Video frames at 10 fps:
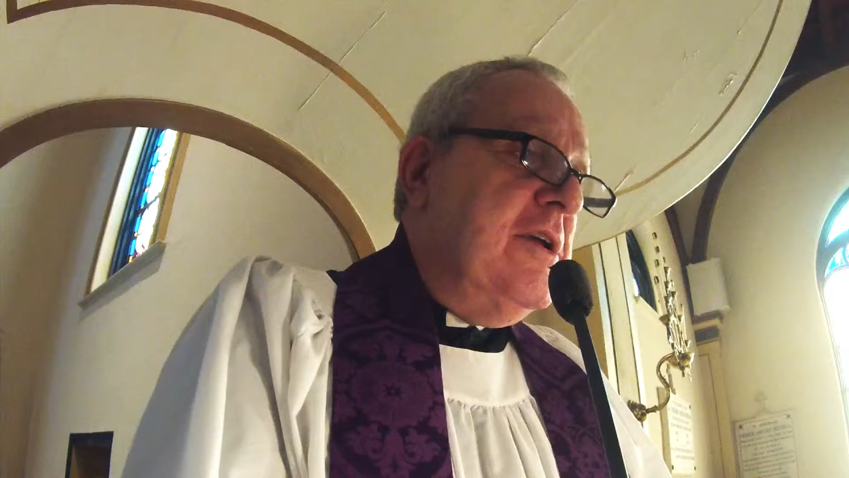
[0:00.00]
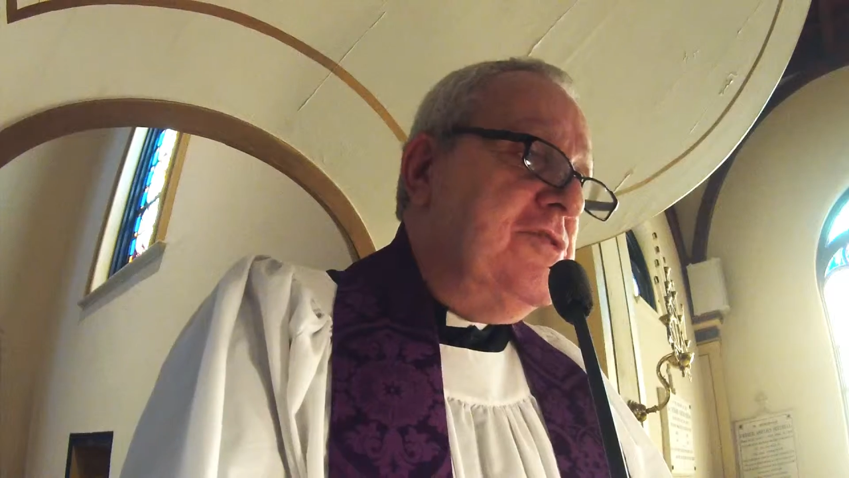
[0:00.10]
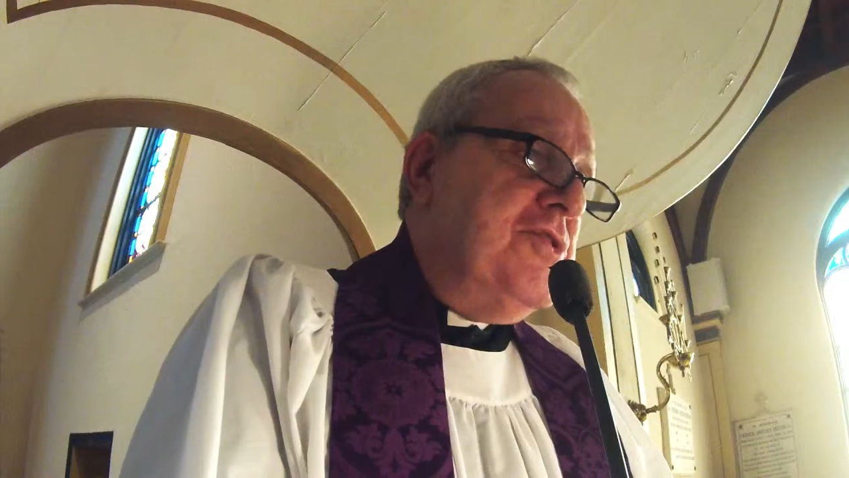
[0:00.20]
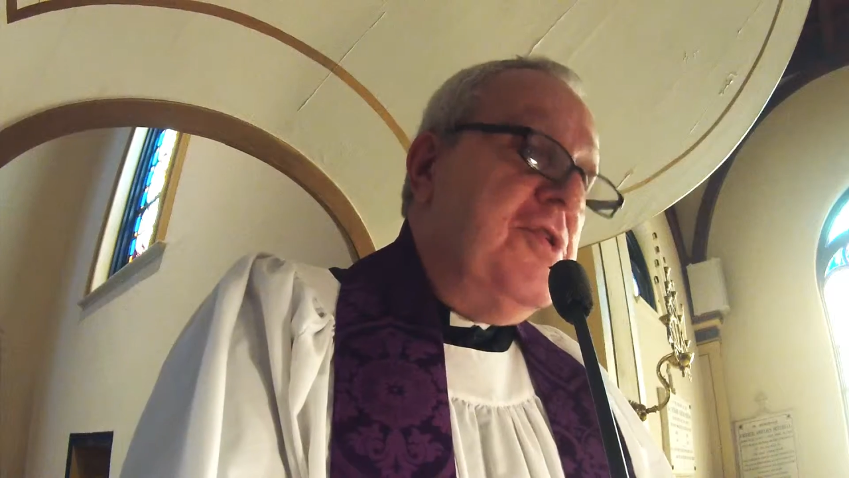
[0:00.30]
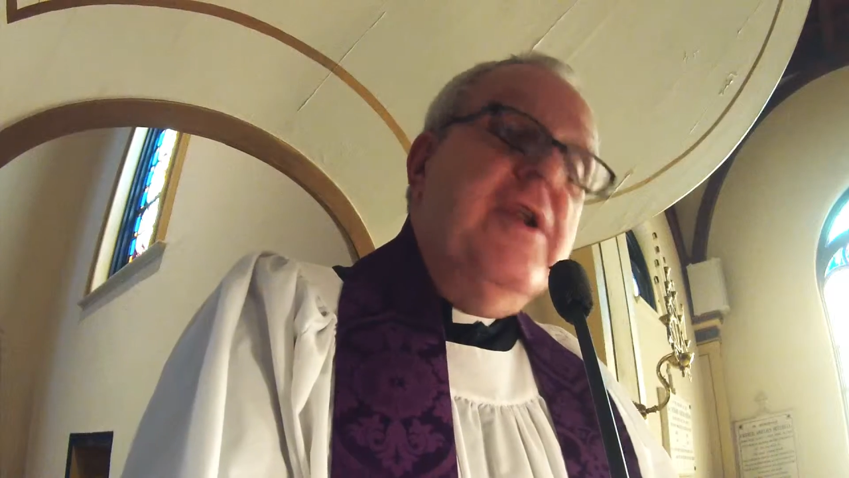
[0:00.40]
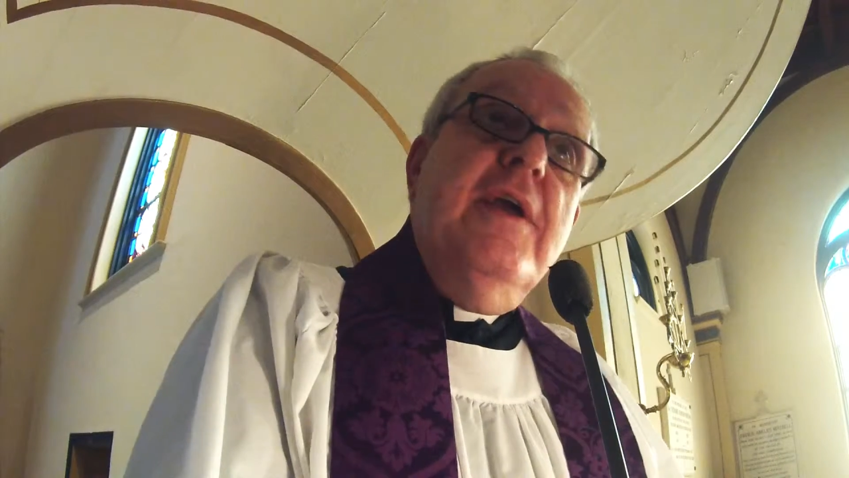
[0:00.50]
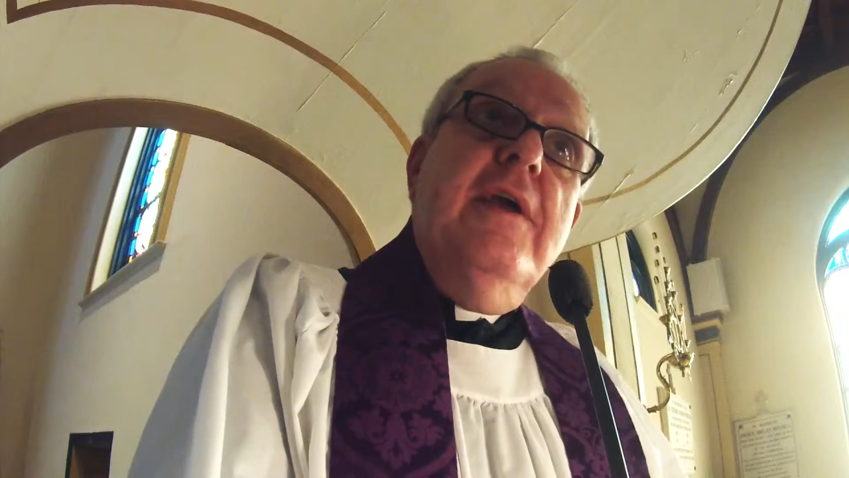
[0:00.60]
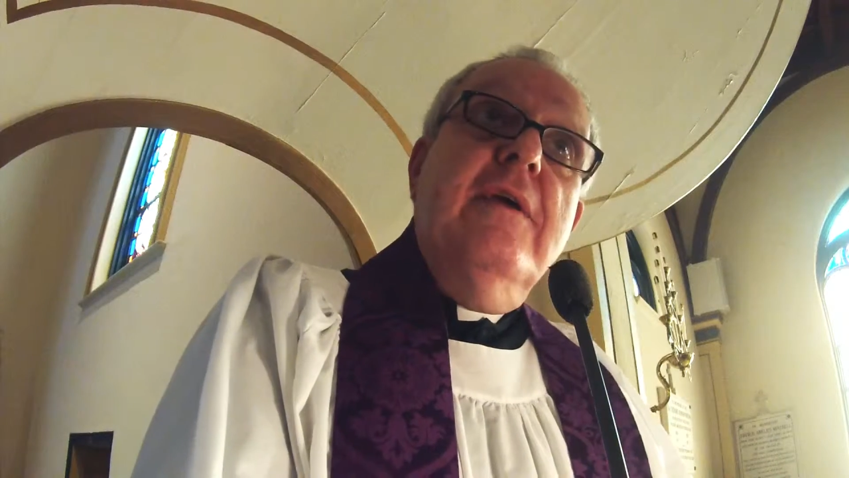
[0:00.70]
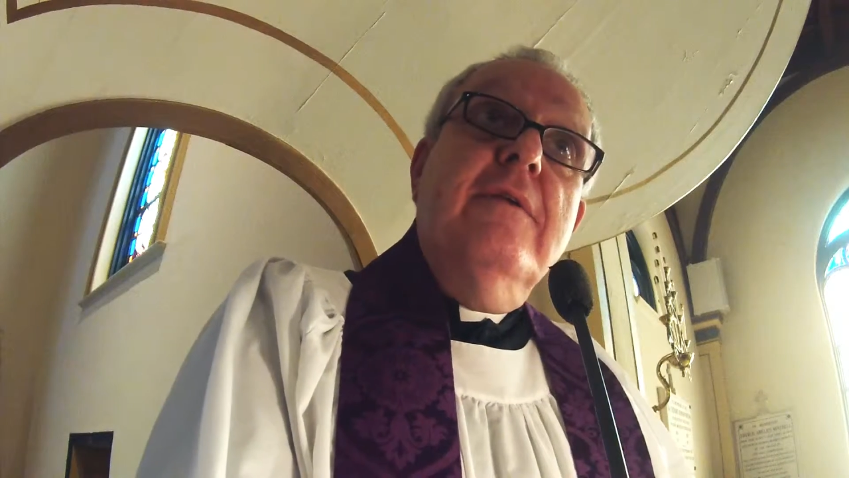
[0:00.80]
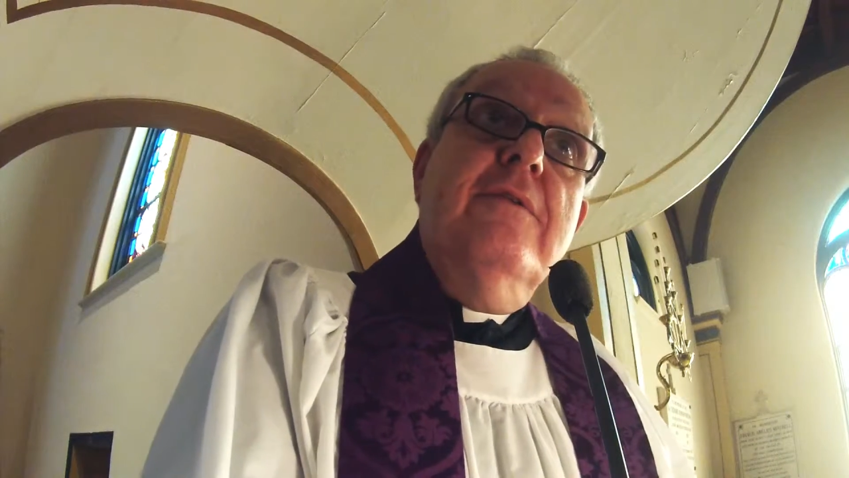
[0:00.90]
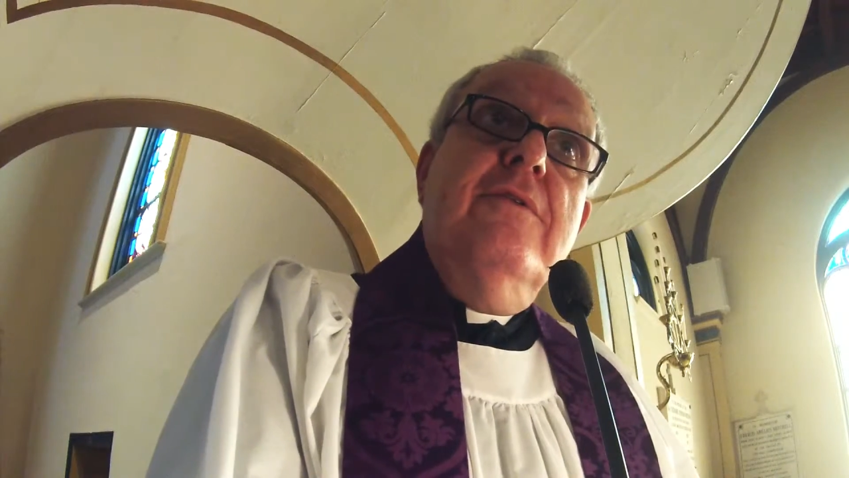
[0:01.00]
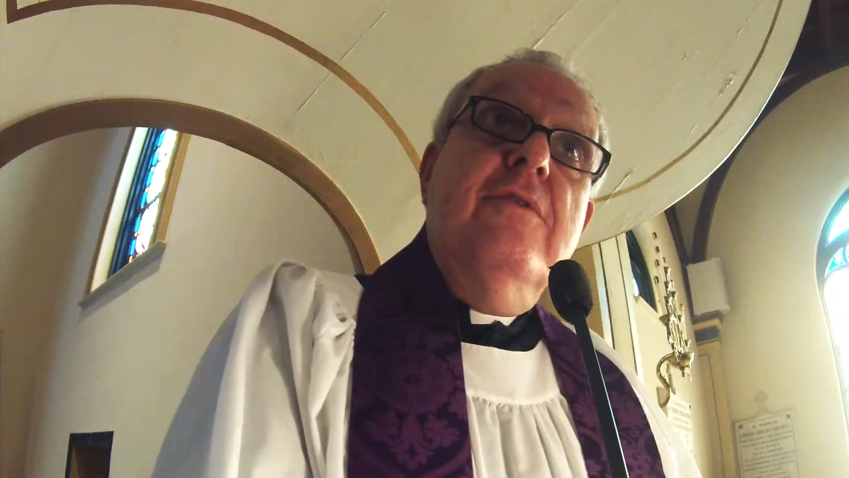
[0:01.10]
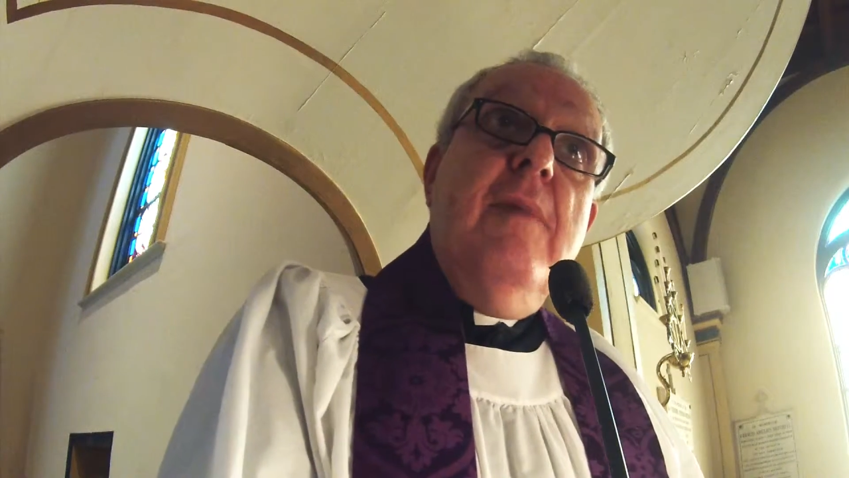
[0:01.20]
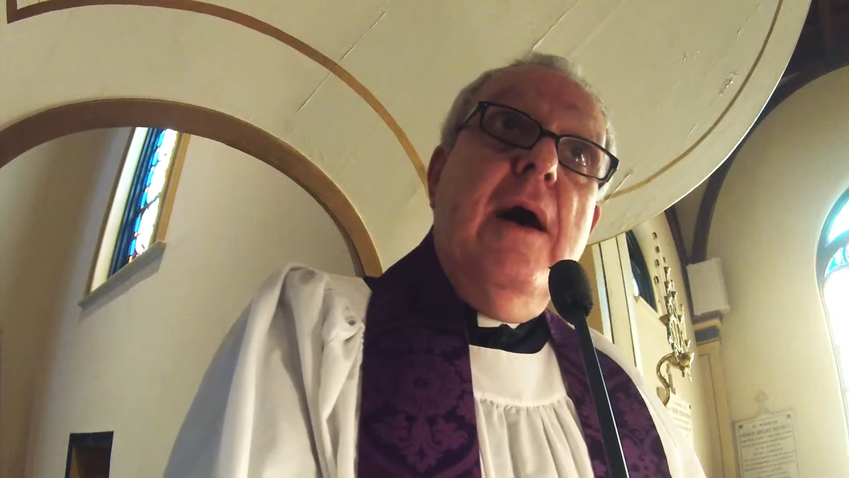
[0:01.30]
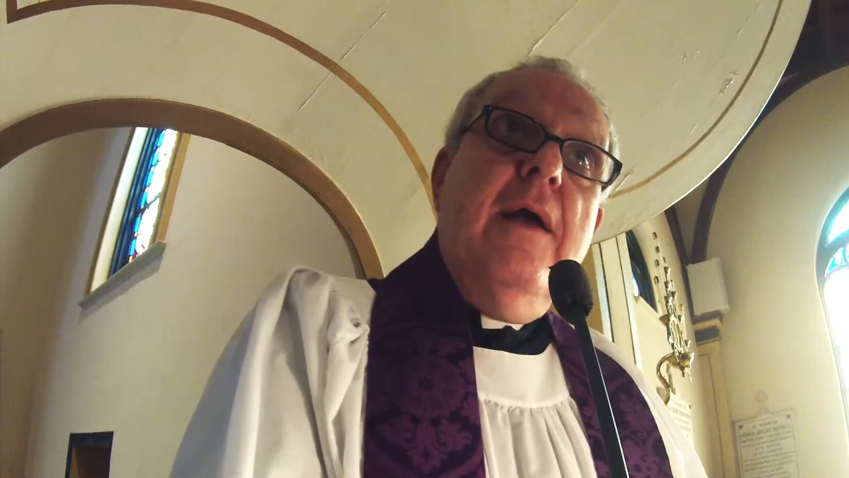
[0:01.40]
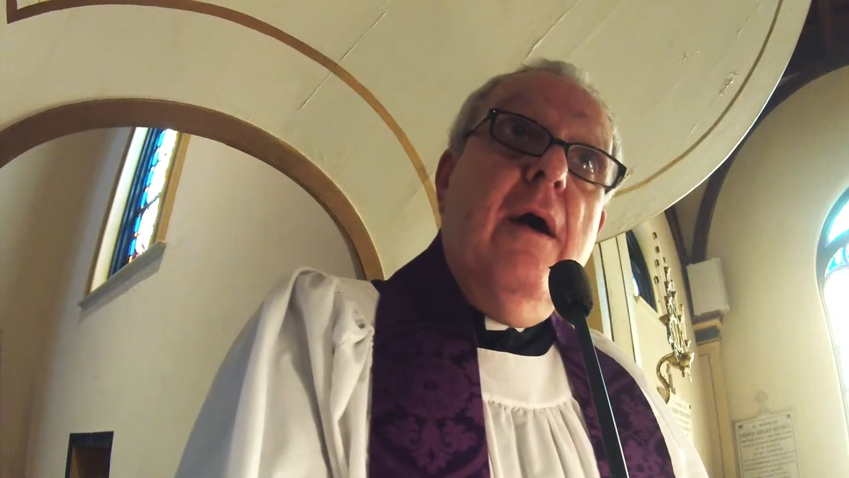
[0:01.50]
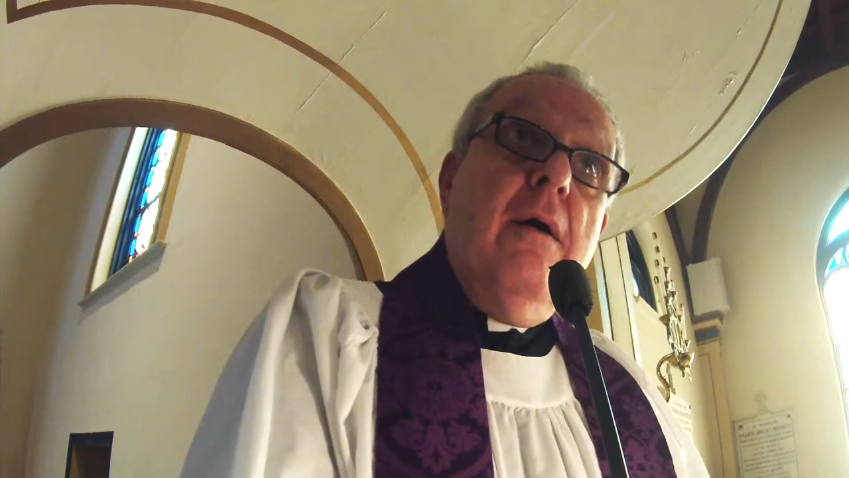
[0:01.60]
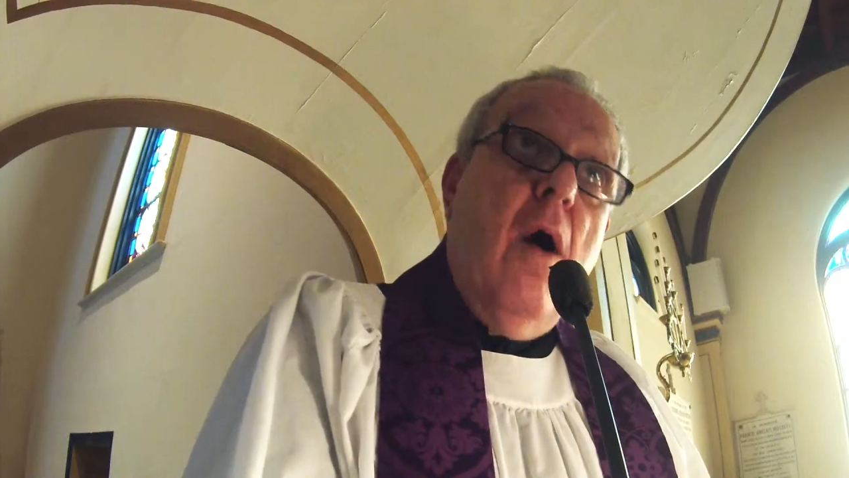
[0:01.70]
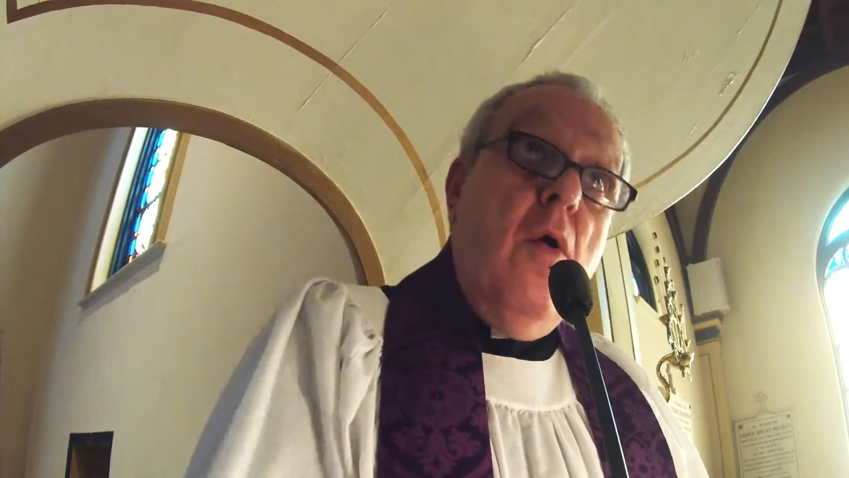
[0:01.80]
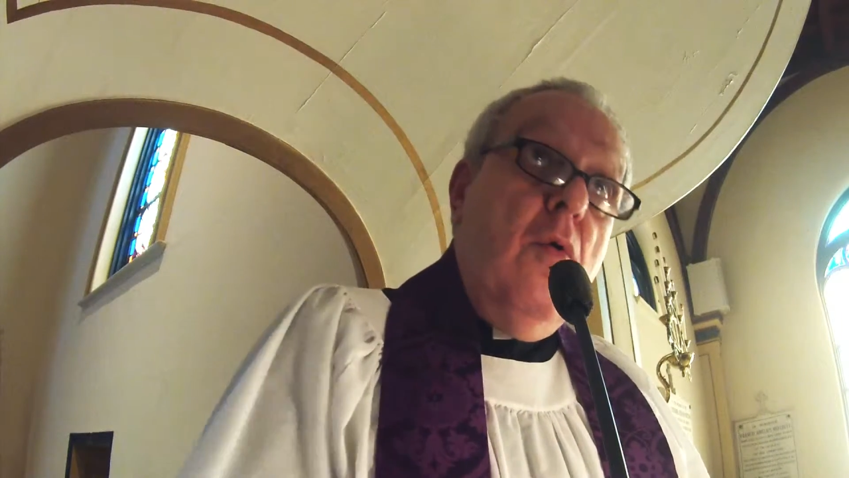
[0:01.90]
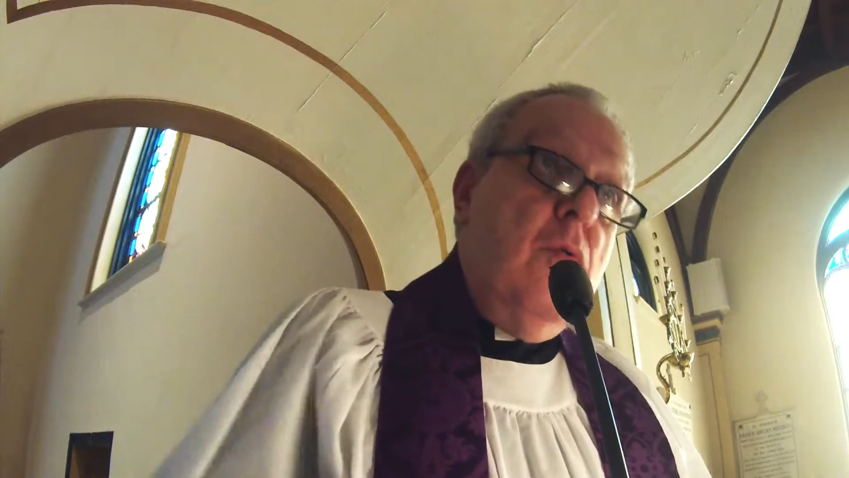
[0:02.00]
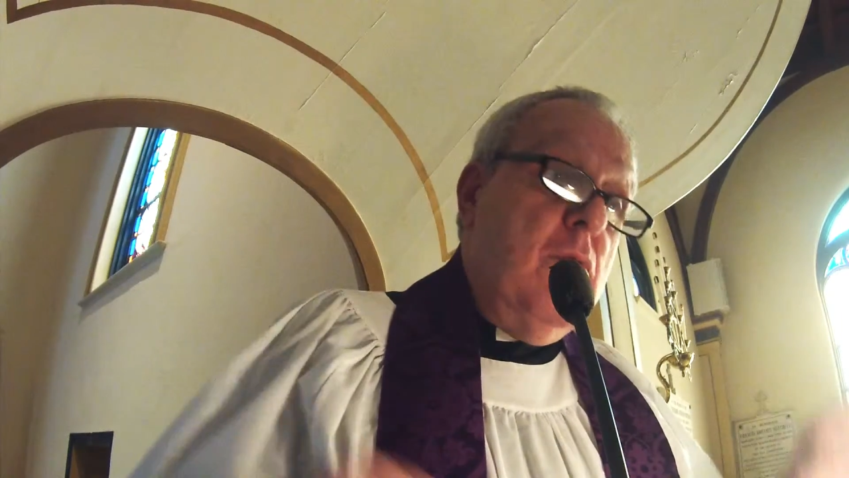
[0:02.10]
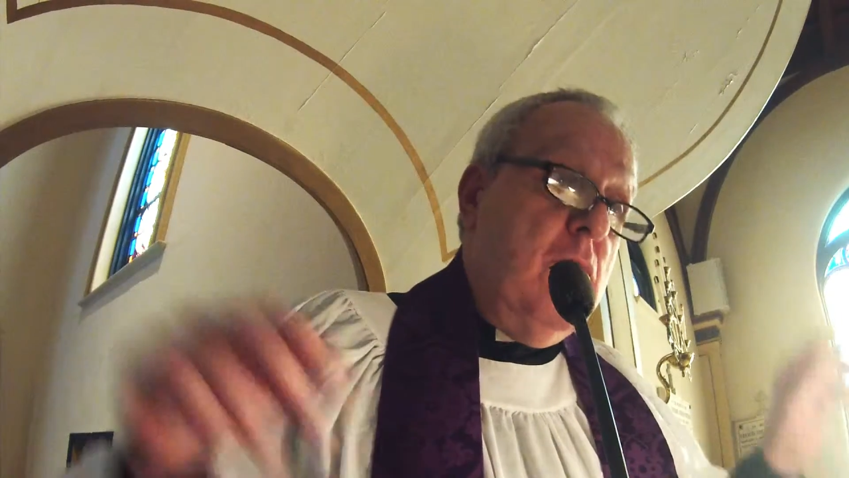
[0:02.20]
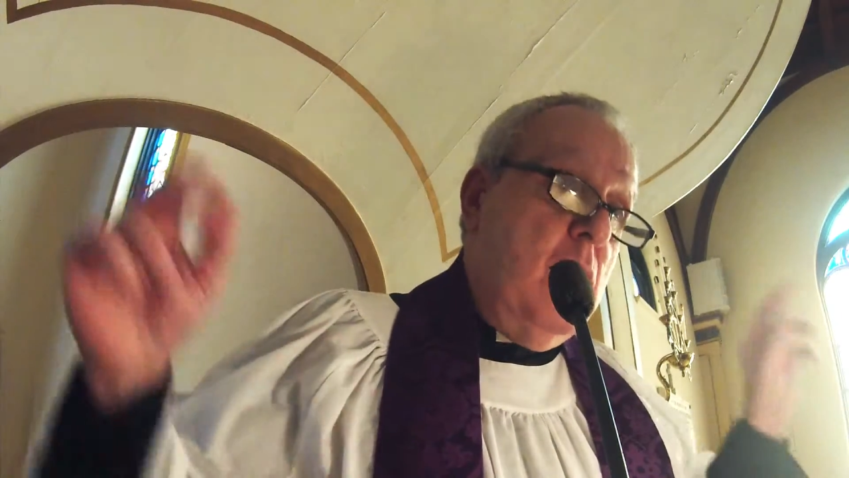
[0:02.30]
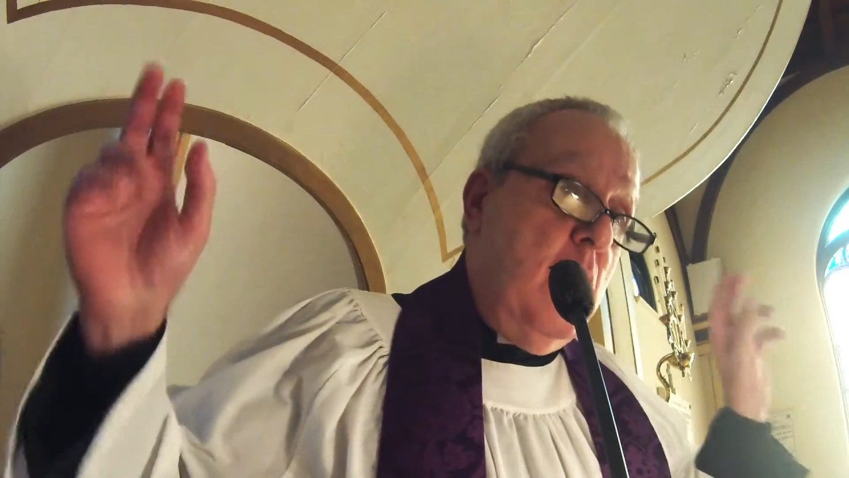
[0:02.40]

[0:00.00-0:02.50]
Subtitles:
a journey to my own